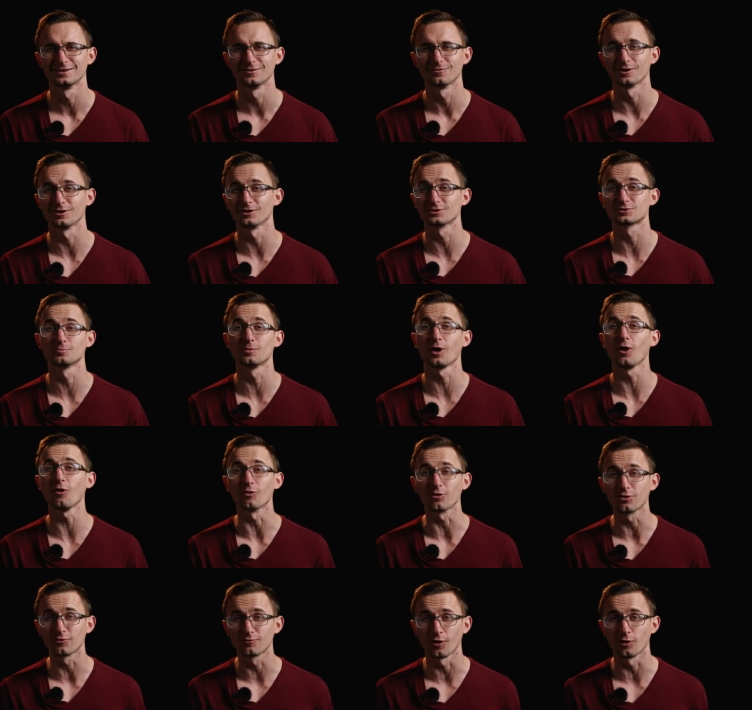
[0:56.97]
Well, it's
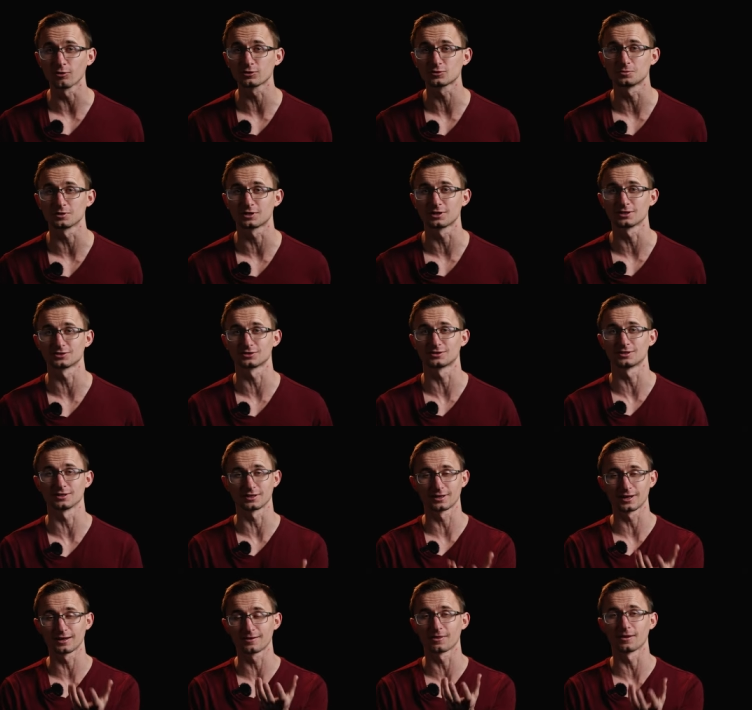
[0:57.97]
both, folks, because
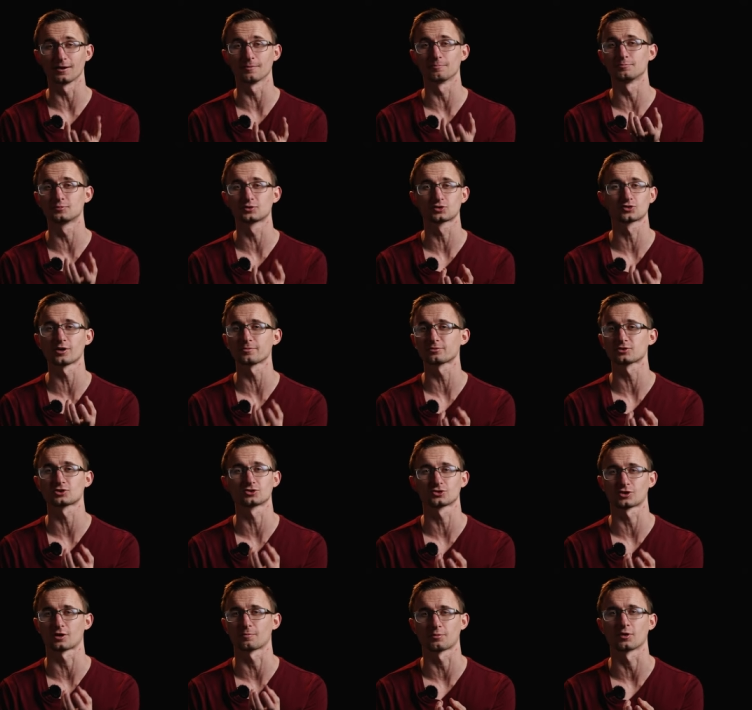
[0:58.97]
the, the
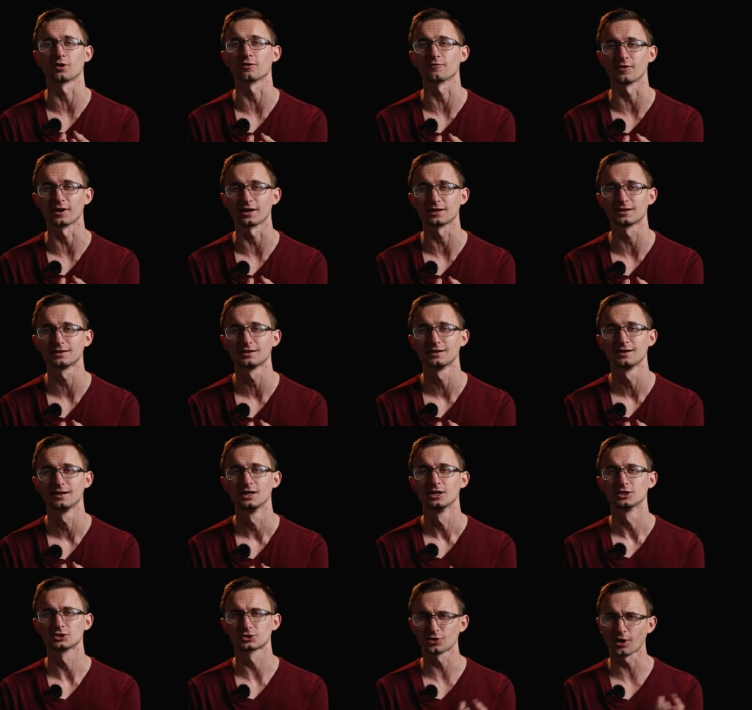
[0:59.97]
scriptures are perfect.
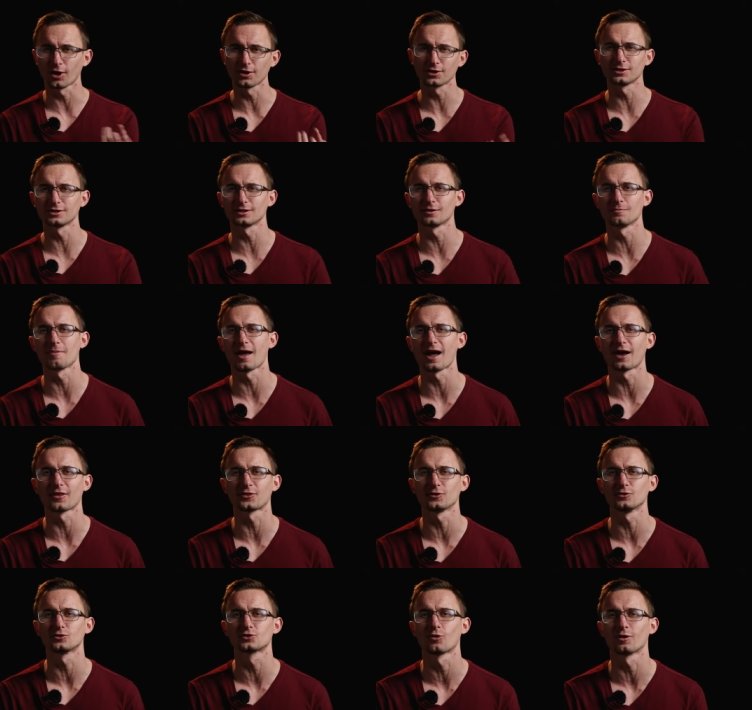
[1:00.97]
Starting in the
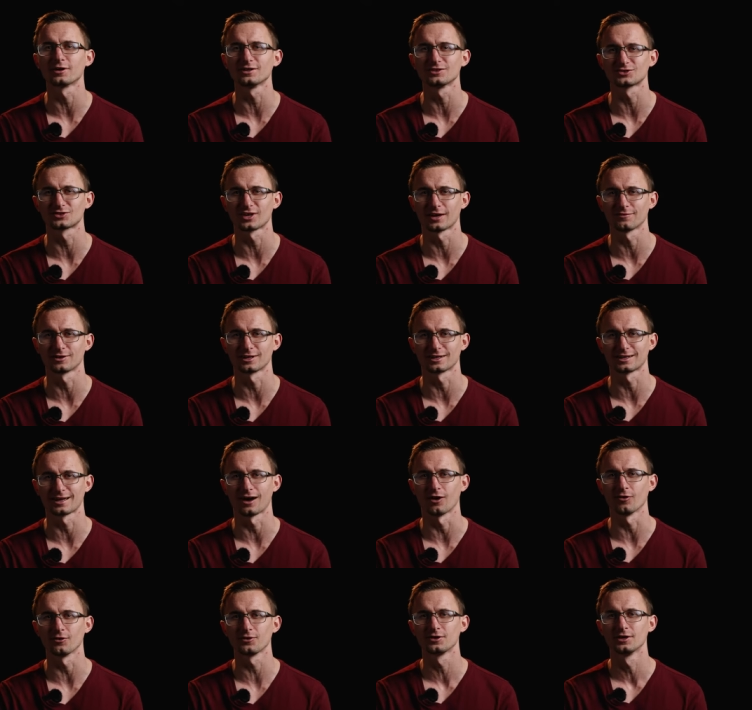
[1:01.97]
Matthew 27
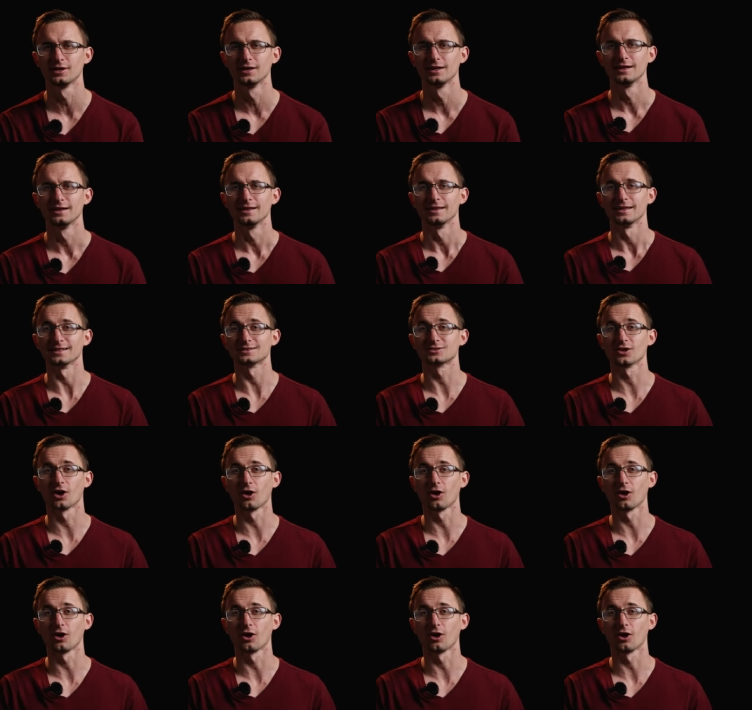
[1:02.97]
account, it